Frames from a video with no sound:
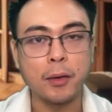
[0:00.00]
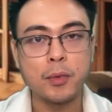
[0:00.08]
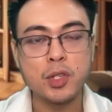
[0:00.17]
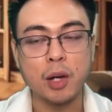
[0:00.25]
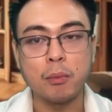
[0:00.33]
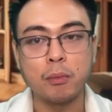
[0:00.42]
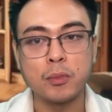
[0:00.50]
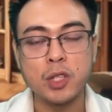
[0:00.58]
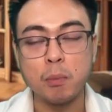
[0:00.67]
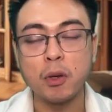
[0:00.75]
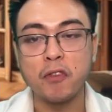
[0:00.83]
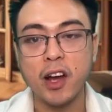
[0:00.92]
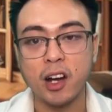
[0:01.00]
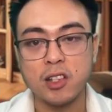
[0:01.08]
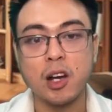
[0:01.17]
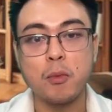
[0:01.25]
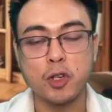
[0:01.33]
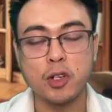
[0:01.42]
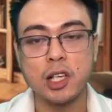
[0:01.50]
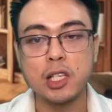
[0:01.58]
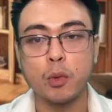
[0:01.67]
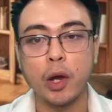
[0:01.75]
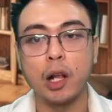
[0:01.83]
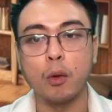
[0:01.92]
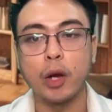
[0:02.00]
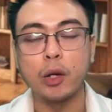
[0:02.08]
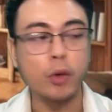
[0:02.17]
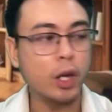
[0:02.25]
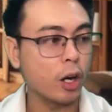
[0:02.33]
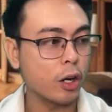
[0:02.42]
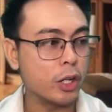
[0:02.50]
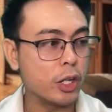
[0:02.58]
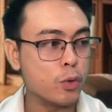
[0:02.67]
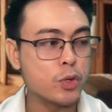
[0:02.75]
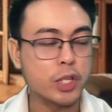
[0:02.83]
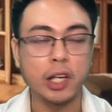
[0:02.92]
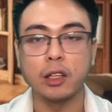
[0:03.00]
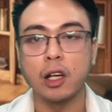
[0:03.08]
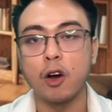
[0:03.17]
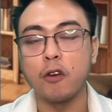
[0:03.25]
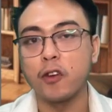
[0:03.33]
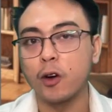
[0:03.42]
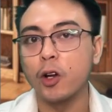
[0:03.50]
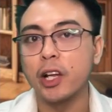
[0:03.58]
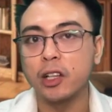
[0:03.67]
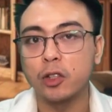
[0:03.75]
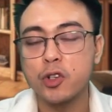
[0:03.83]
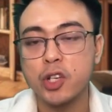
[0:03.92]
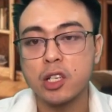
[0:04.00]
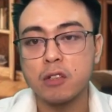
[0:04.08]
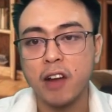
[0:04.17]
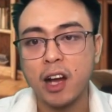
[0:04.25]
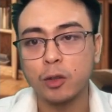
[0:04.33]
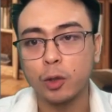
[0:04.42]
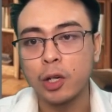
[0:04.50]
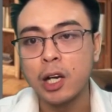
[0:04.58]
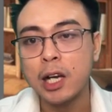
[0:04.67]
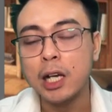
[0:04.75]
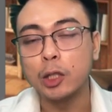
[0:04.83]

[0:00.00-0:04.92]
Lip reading: simplifying assumptions as well when we are using the overall interchange factor